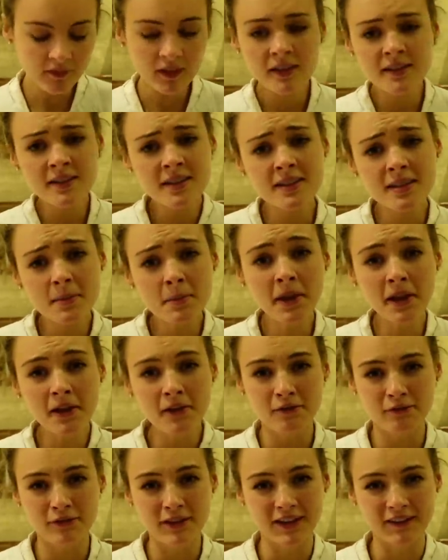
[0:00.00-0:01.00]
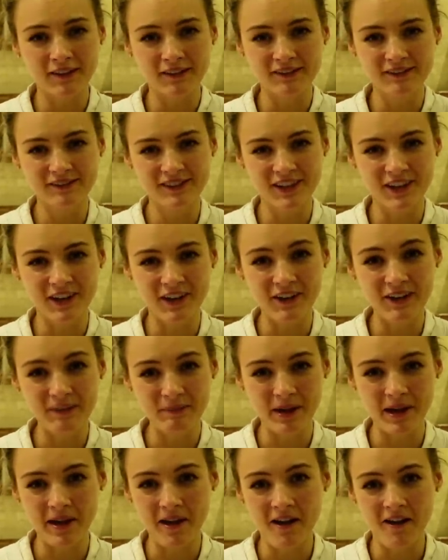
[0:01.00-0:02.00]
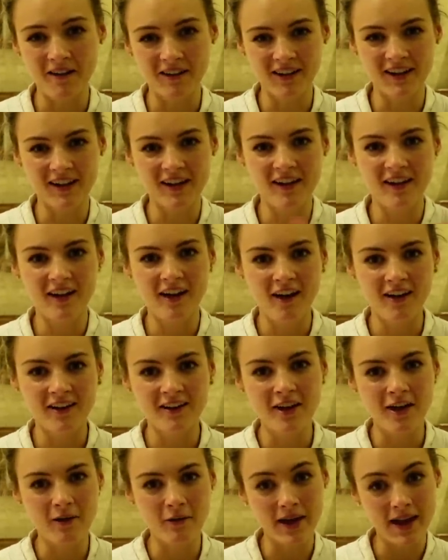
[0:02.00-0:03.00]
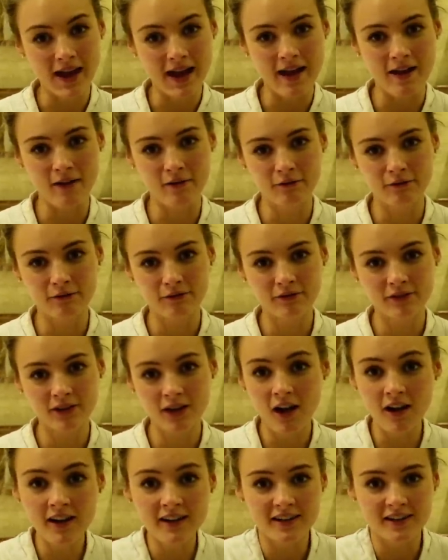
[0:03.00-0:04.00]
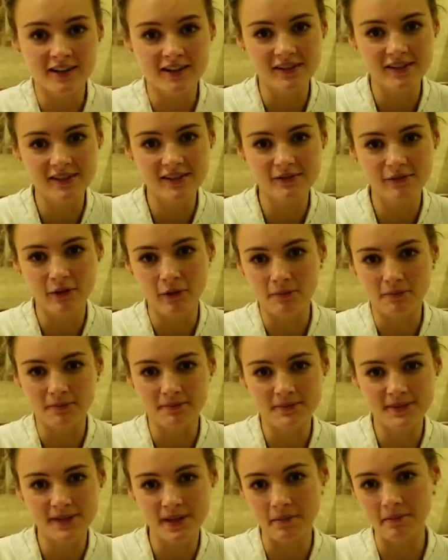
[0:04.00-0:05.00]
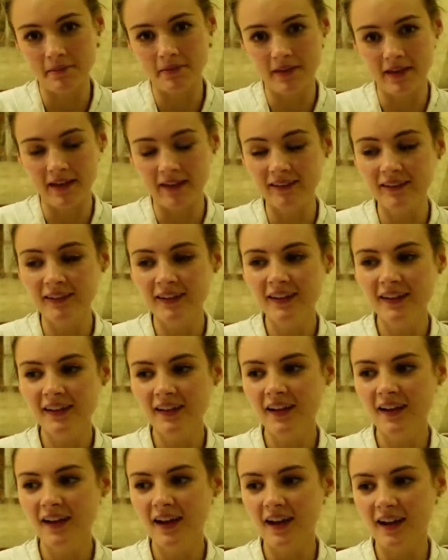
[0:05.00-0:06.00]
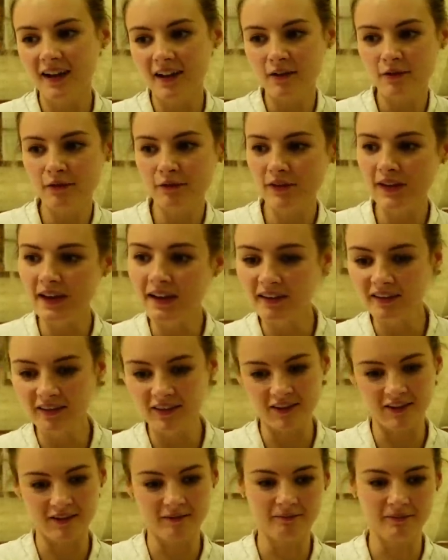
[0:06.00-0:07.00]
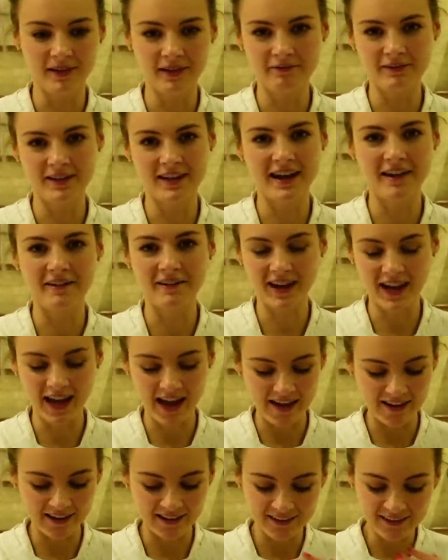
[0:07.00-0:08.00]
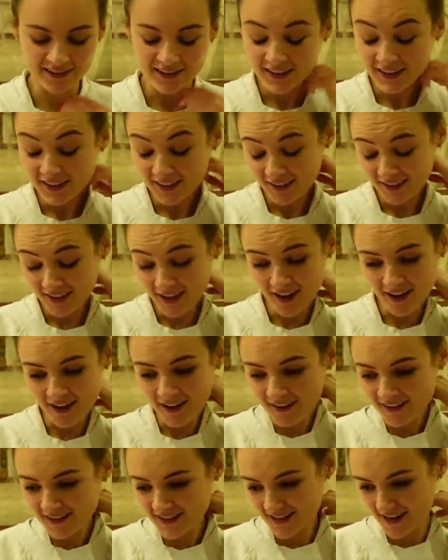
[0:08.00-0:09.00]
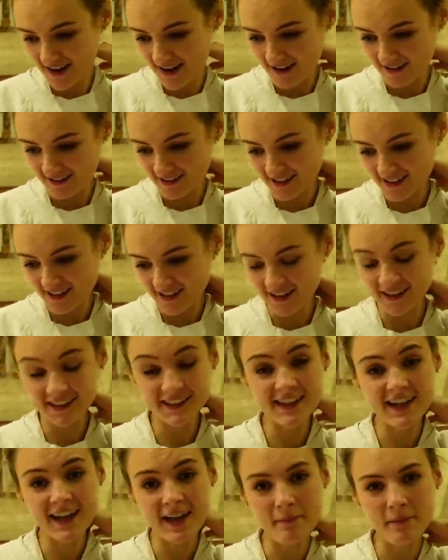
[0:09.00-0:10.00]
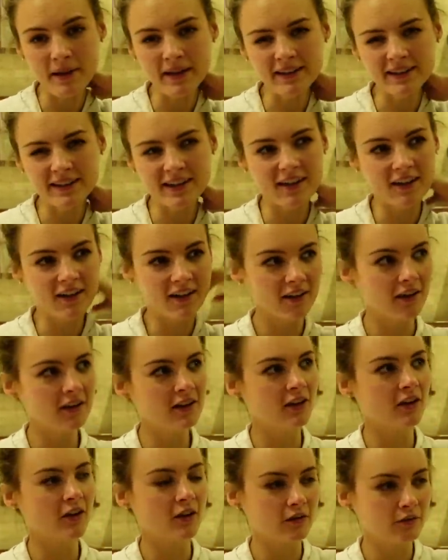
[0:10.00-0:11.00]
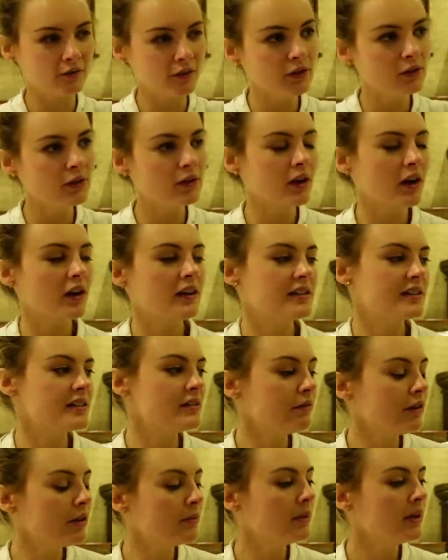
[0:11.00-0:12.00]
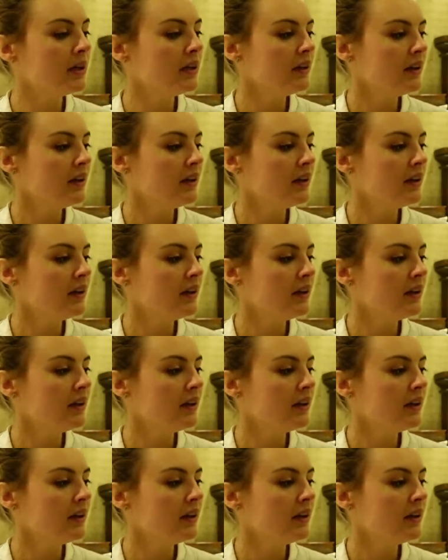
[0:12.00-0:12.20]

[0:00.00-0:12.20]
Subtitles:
It's just something I feel, you know, in my heart. Like, I know I have guidance from something, and I feel them every now and again. And yeah, I asked her, and she kept mentioning, like, you know, I feel your guides in the room.